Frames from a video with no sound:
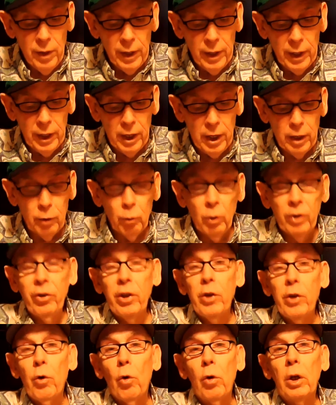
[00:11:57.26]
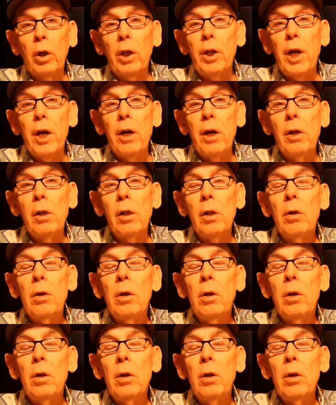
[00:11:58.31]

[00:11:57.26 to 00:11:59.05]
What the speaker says: And what's the organelle?